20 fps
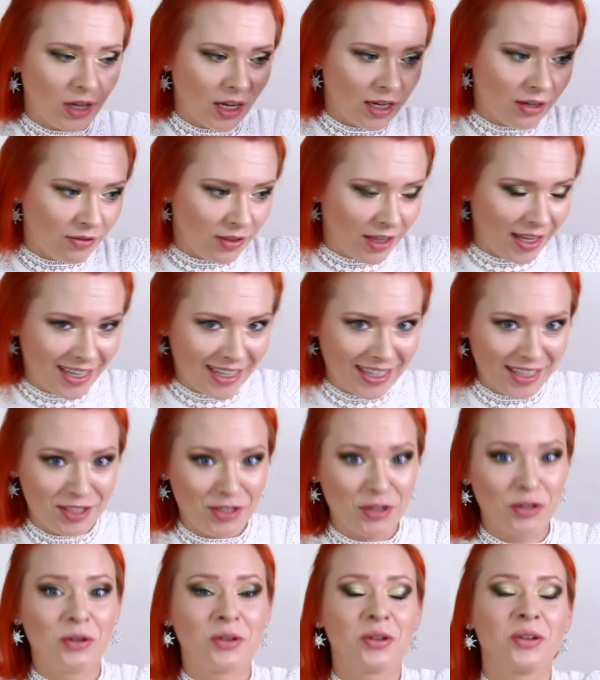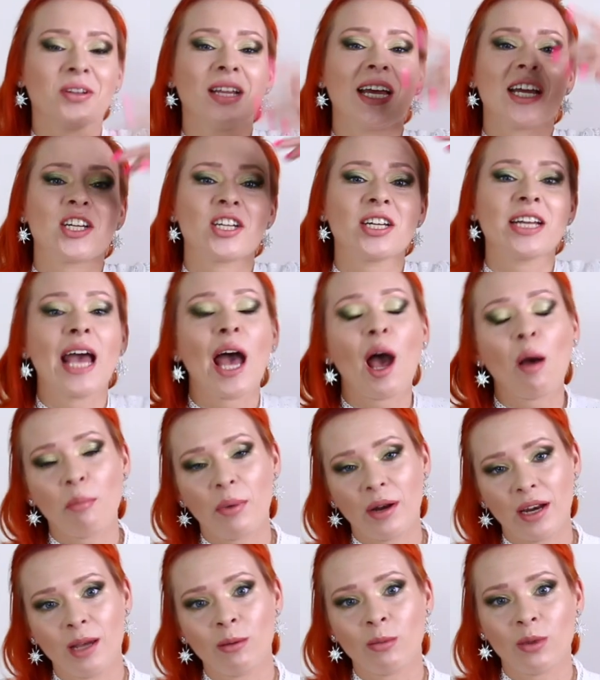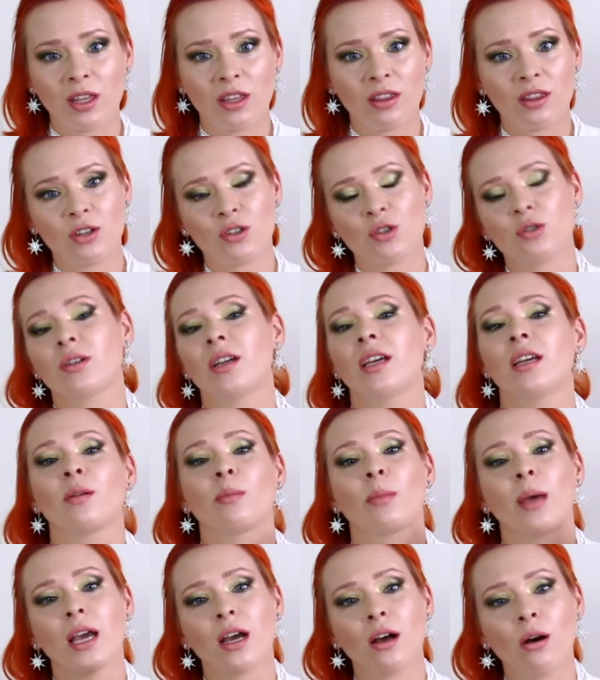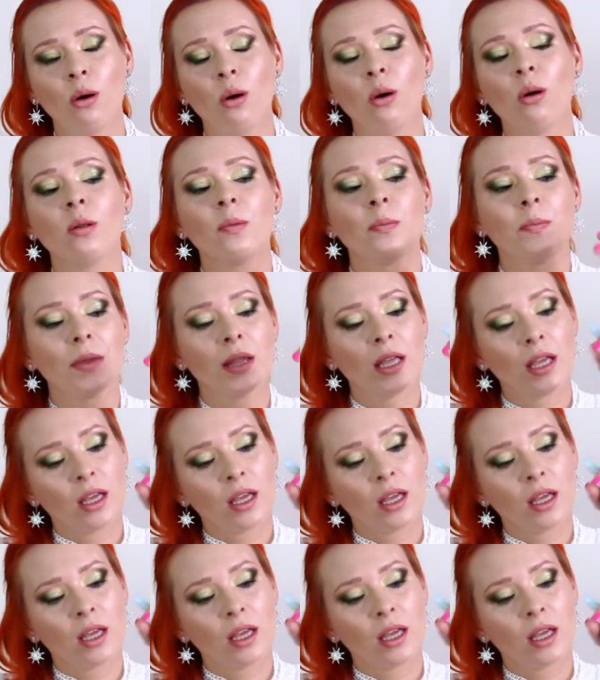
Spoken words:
kind of like circulation happening within the tree. You make a hole,